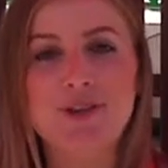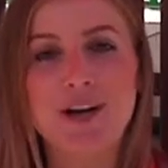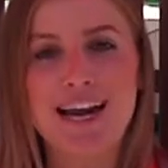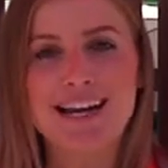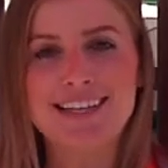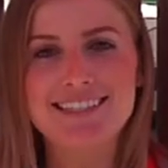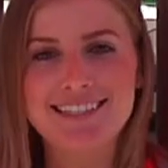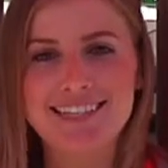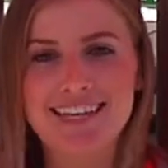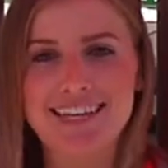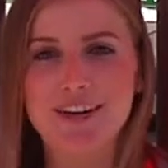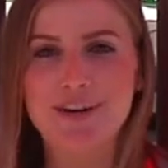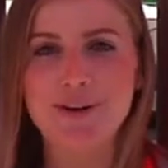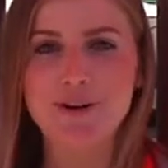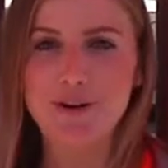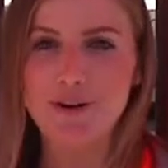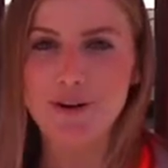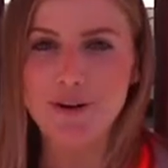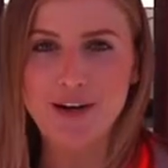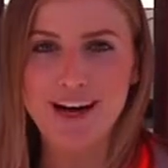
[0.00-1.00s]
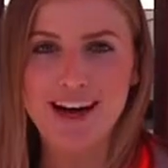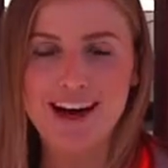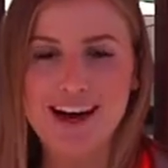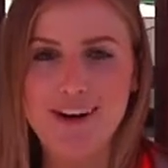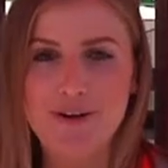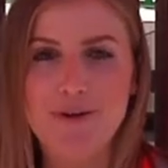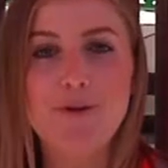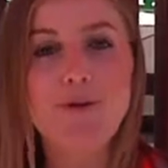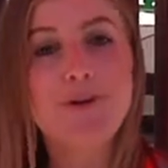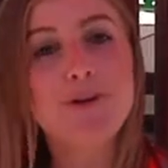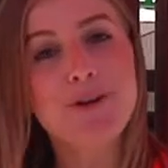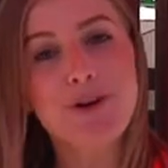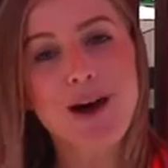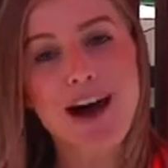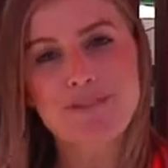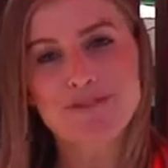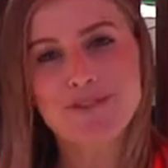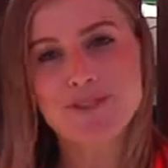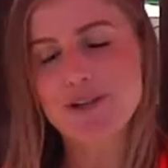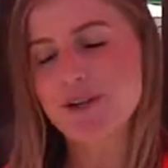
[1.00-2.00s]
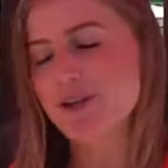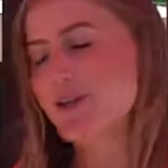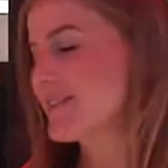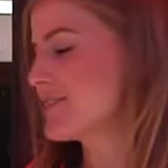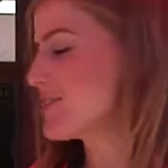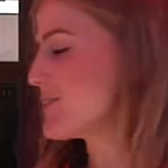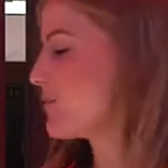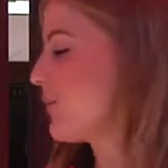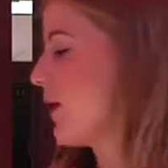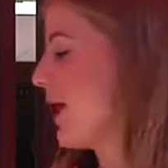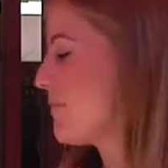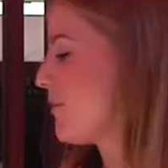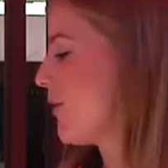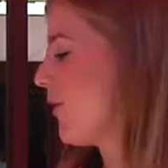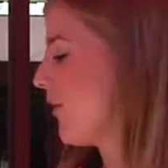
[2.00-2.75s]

TransLink go card. All you have to do is swipe